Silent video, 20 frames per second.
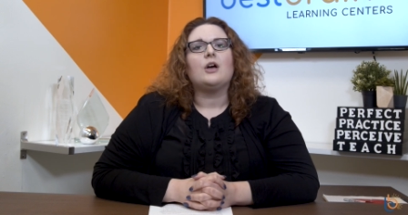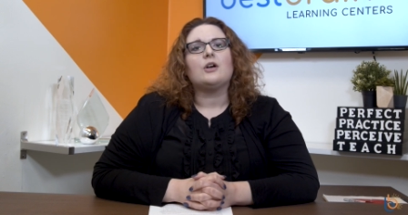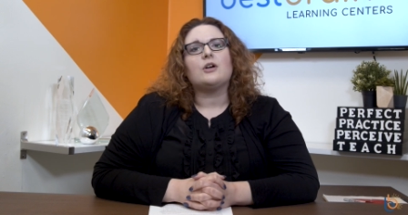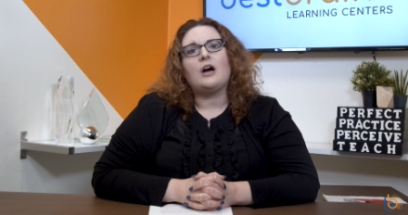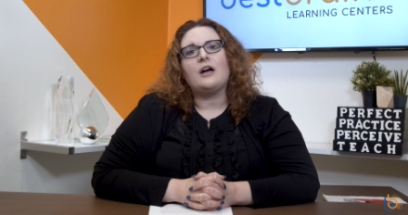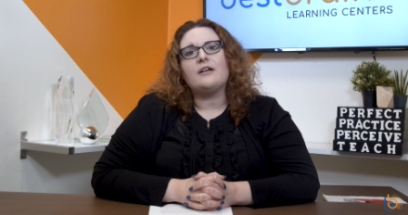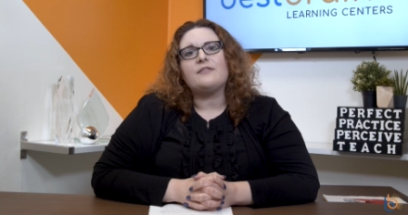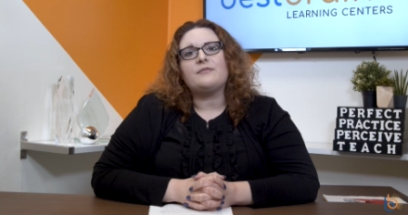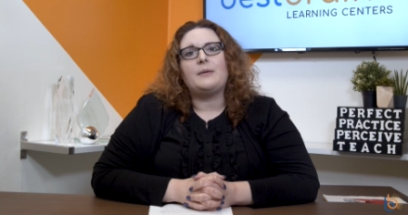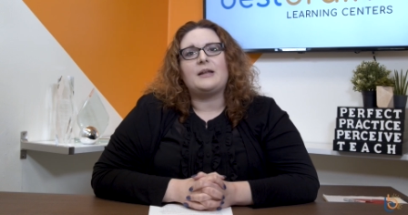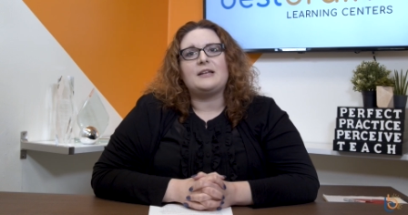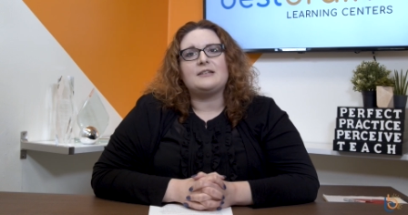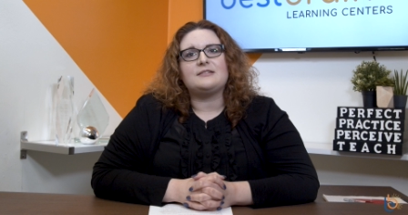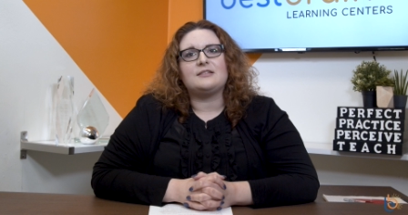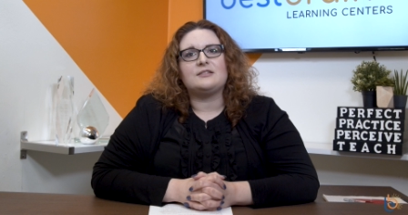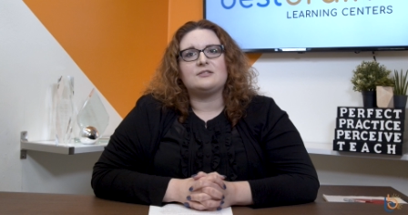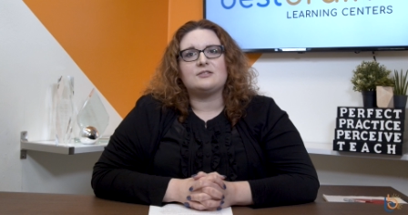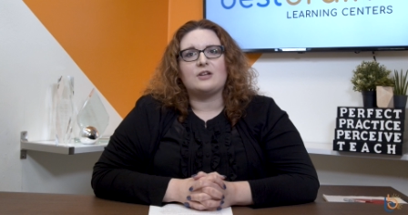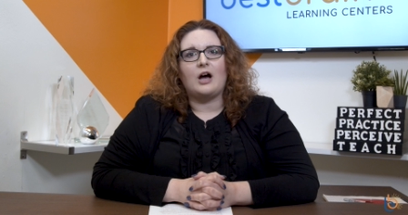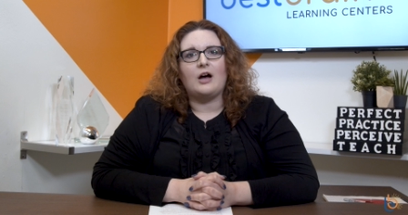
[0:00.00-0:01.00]
Cough
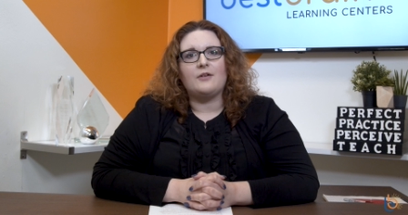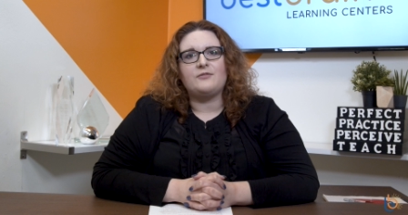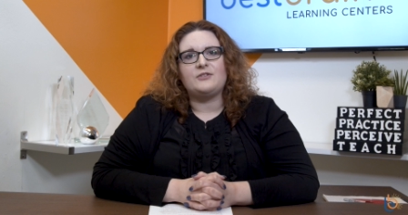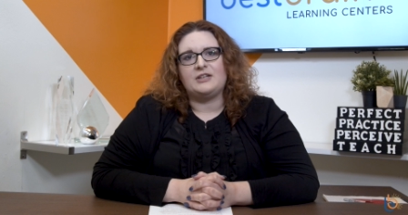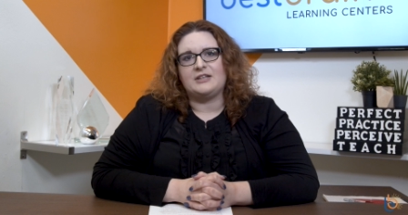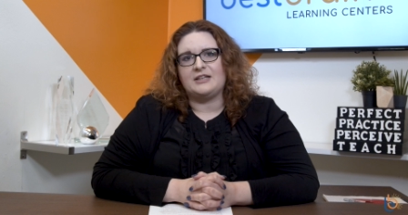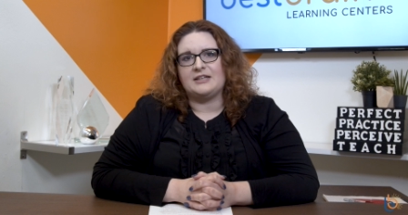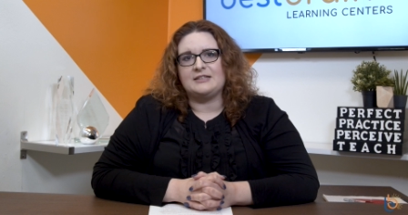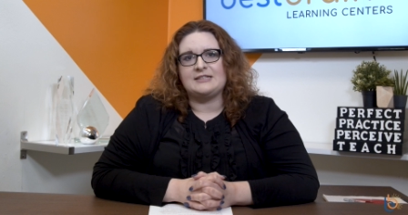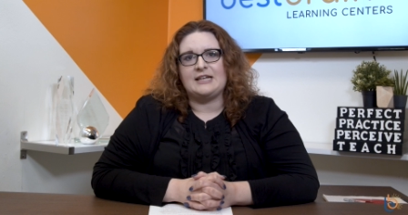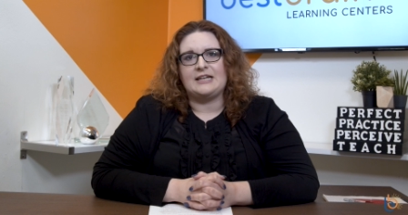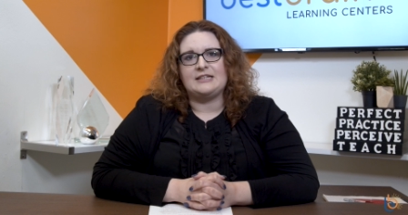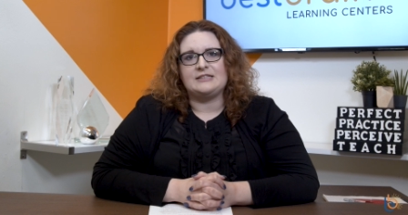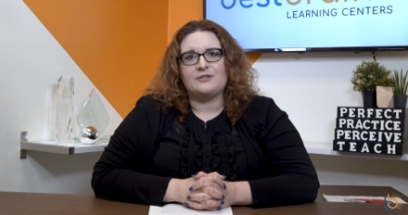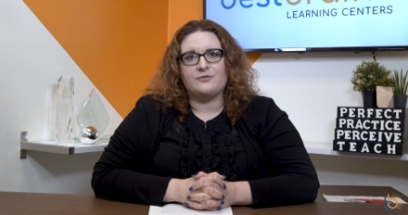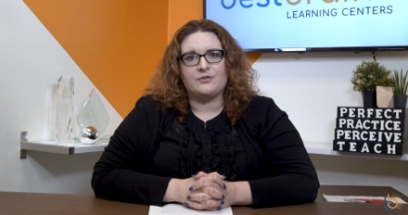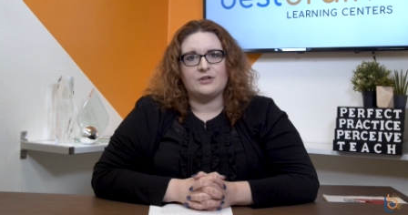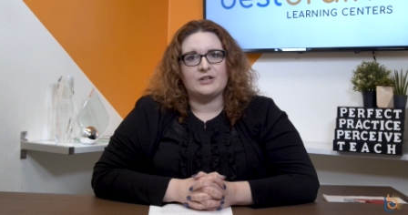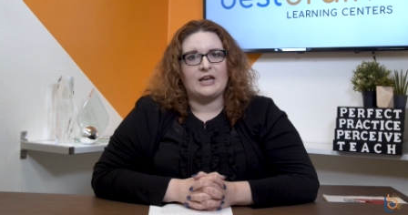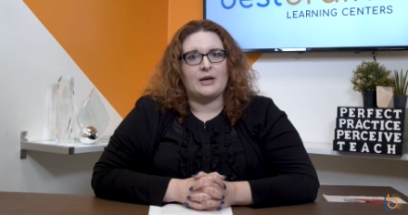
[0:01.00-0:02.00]
medicines often contain
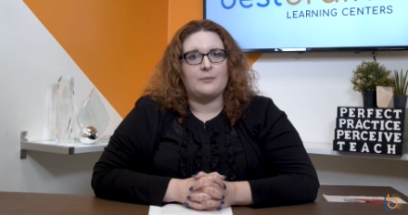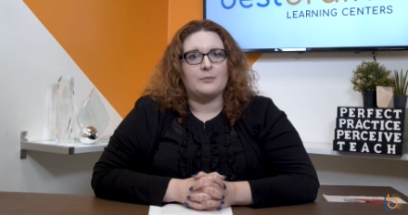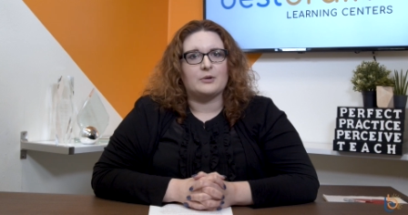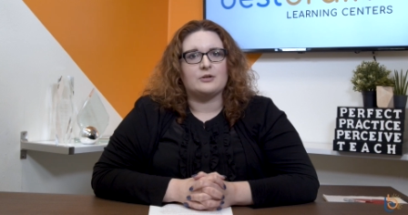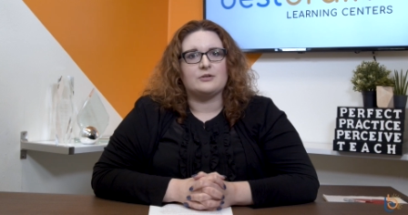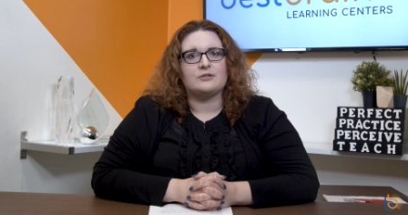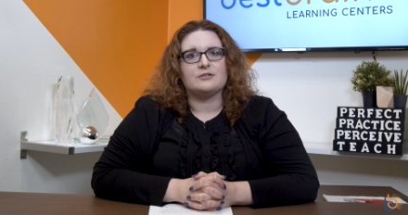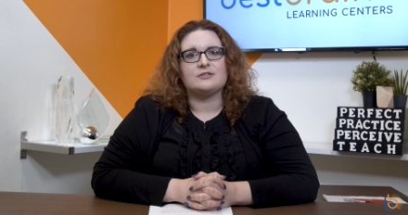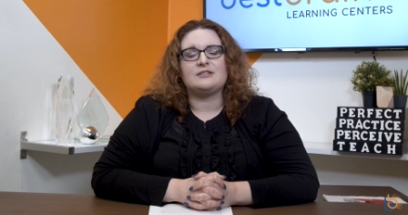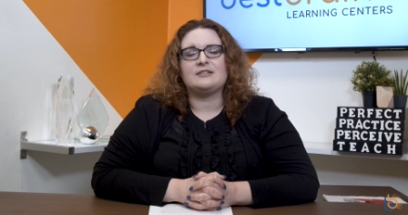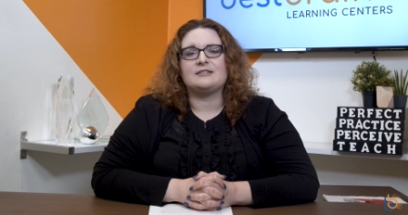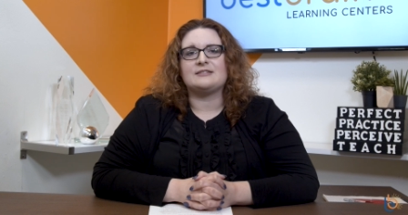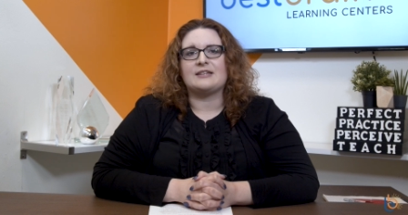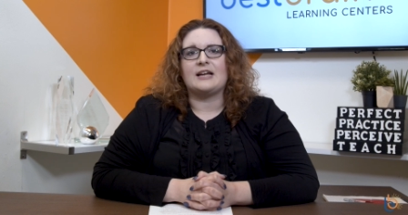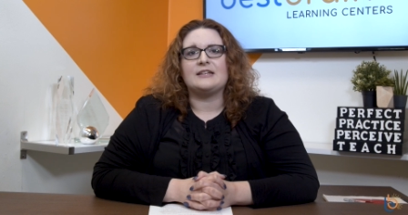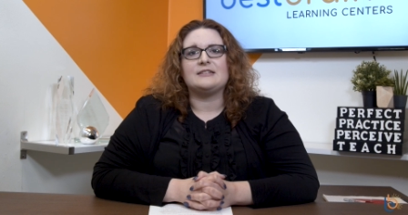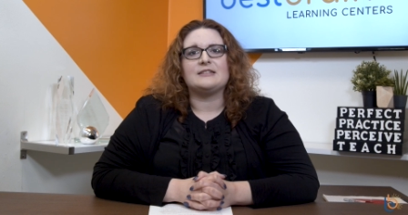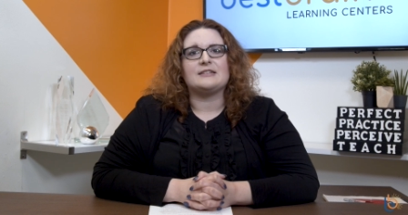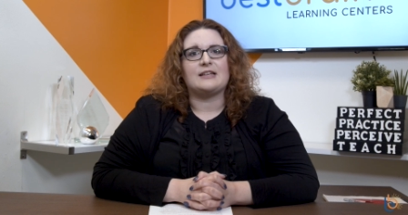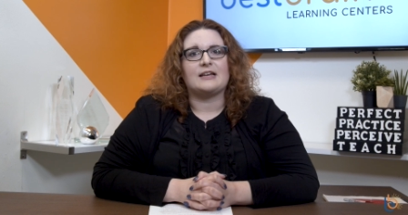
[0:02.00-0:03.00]
different chemicals
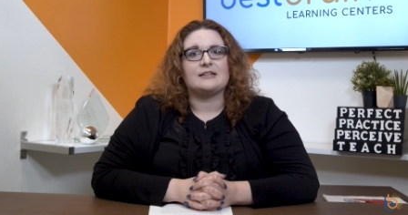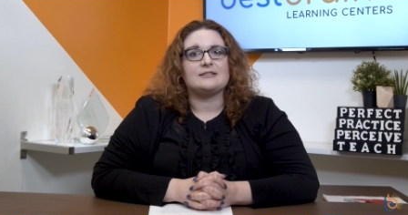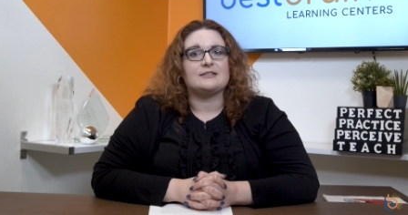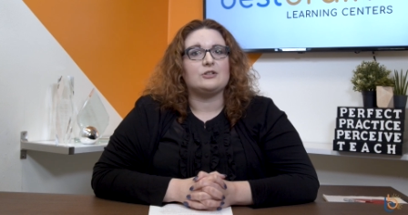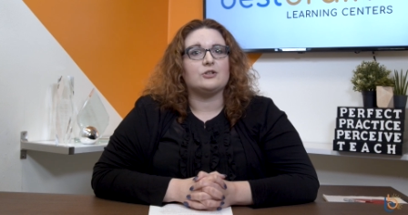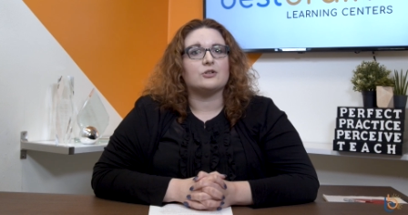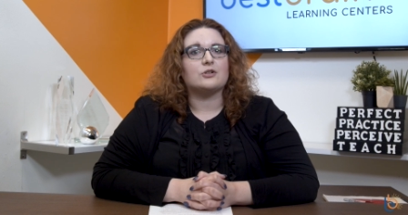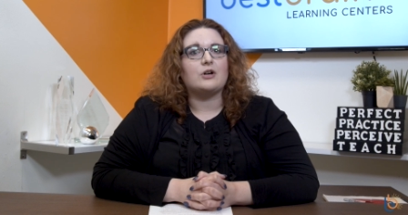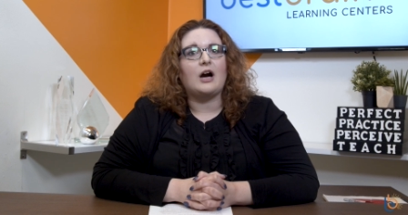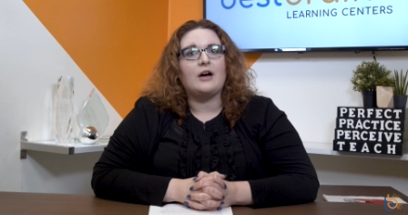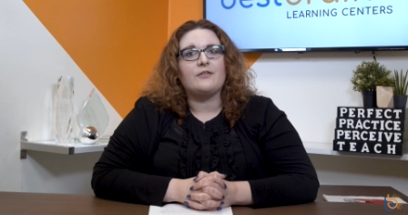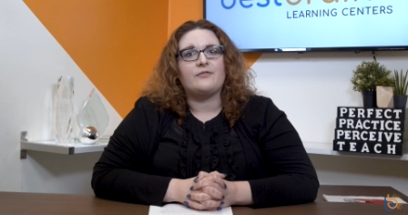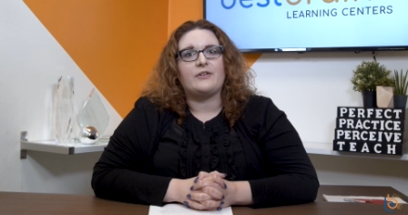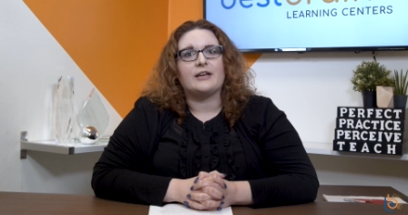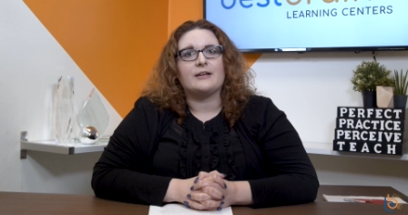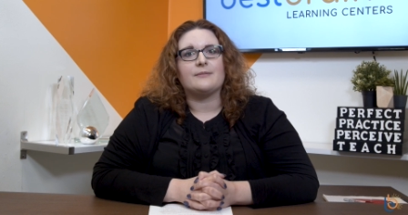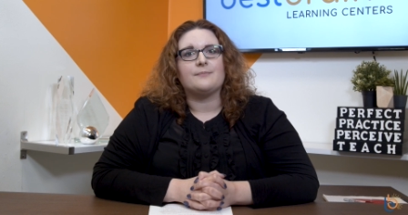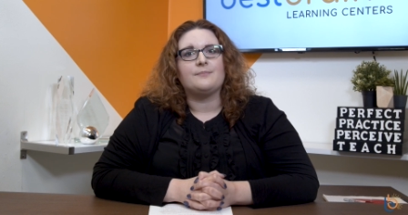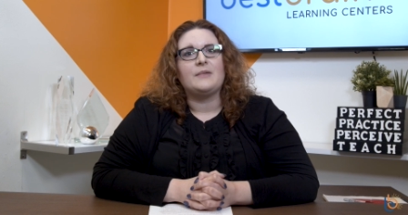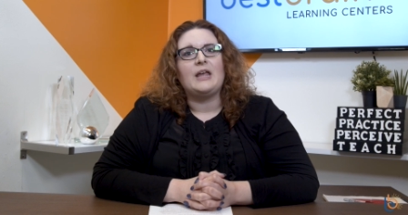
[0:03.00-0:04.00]
designed to lessen your
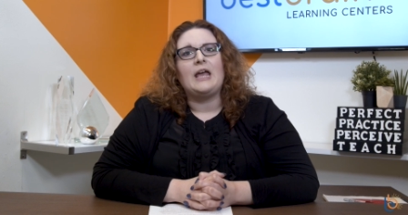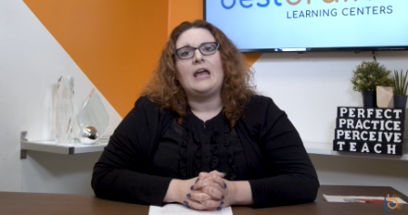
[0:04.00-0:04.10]
coughing.